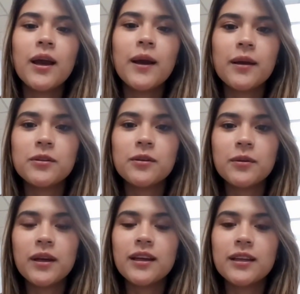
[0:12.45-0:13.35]
I'm
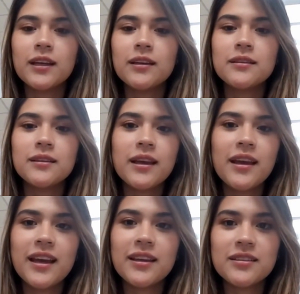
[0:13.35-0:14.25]
Domenica,
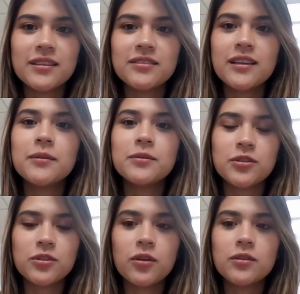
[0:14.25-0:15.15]
and in this
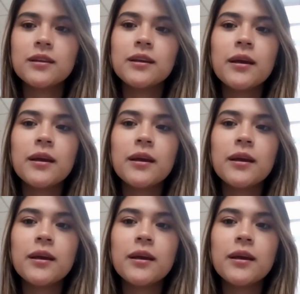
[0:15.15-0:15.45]
episode,